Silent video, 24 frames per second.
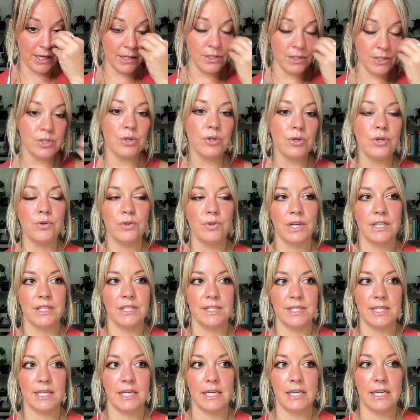so you can
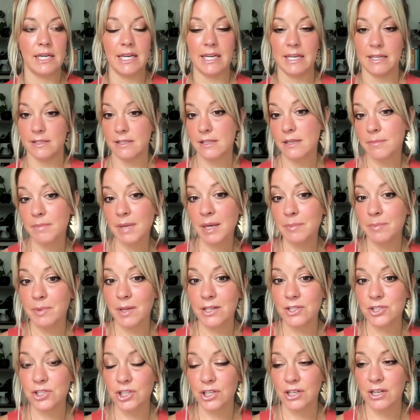see, is it my blood
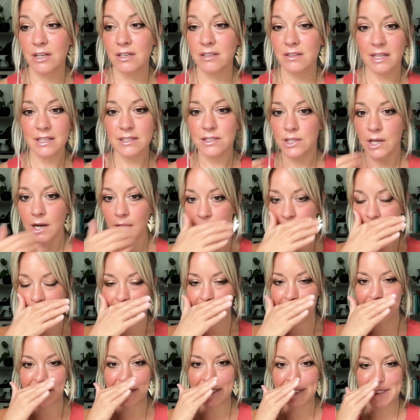sugar that's causing
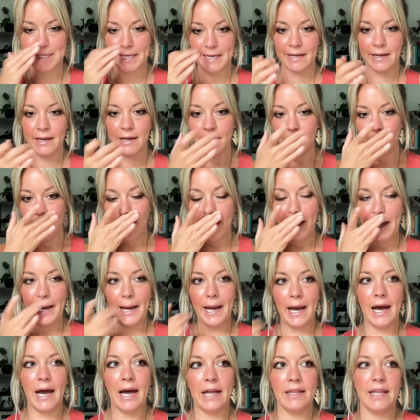this?
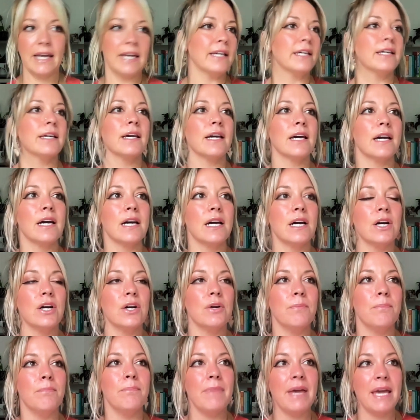Like
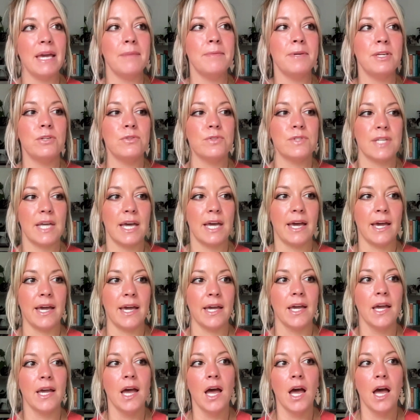maybe you say,
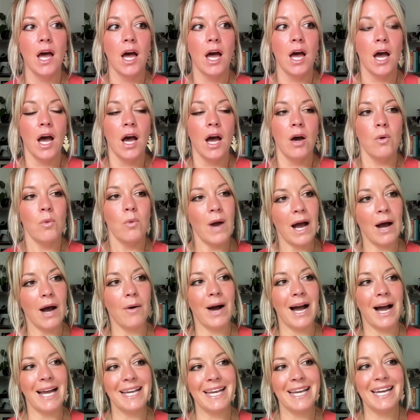wow,
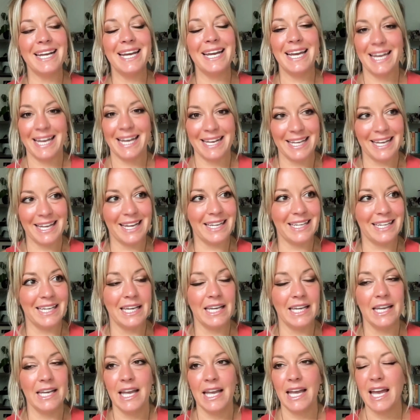I get a headache
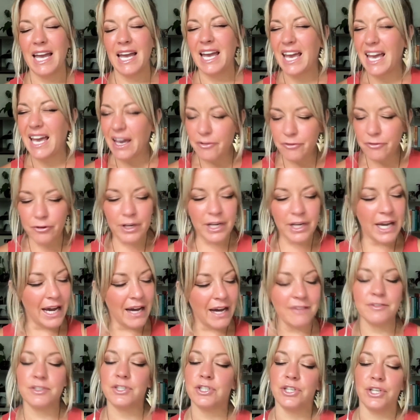every
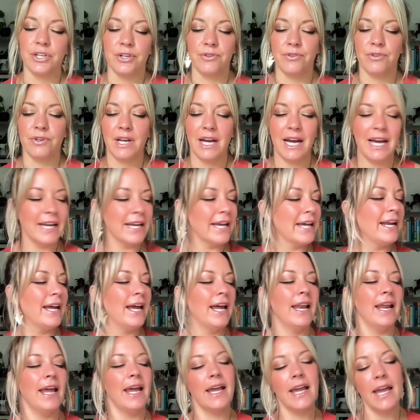afternoon. I get a
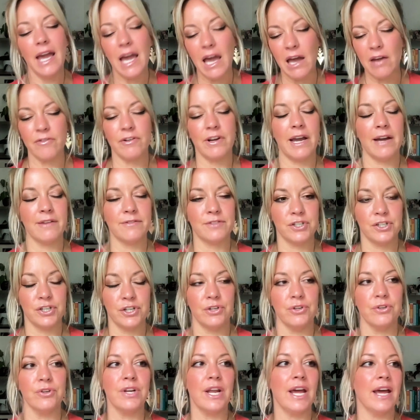headache every
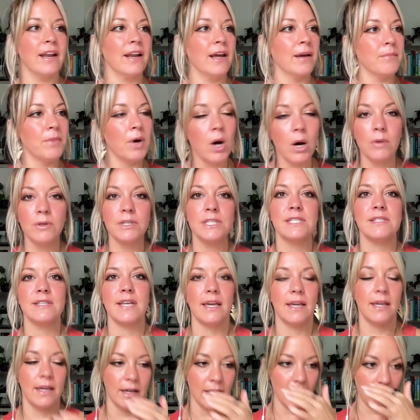afternoon and I'm always
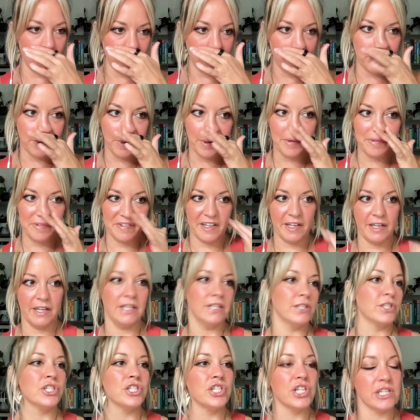taking ibuprofen.
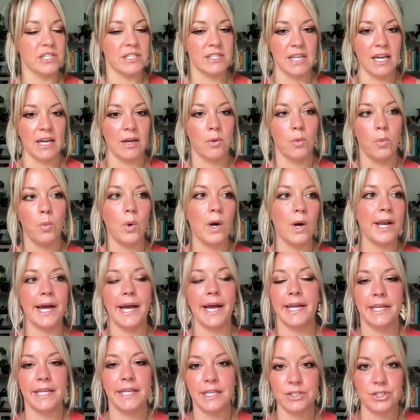It's just like what I
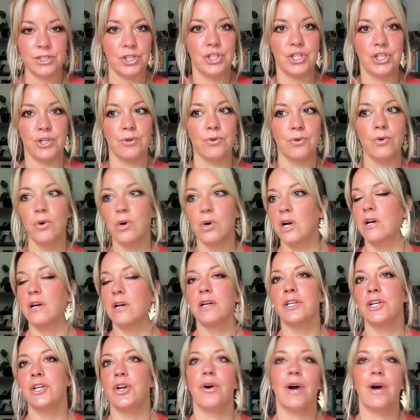need to do. Or,
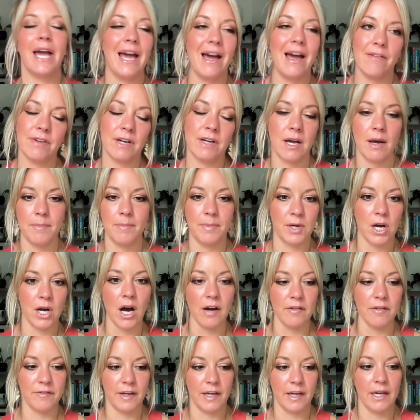I have a cup of
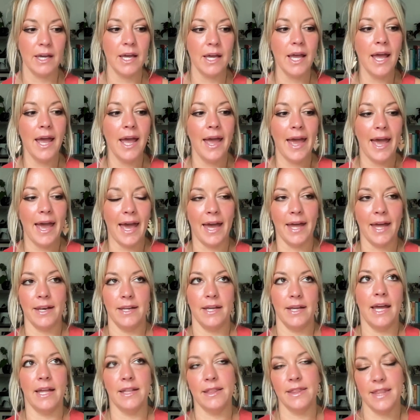coffee and
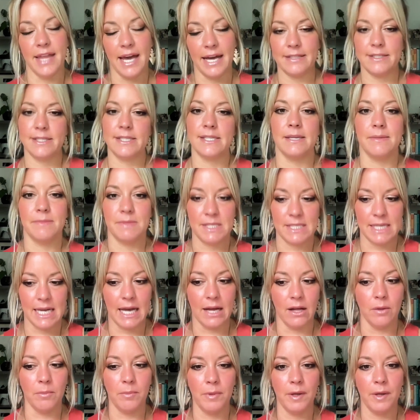that seems to help.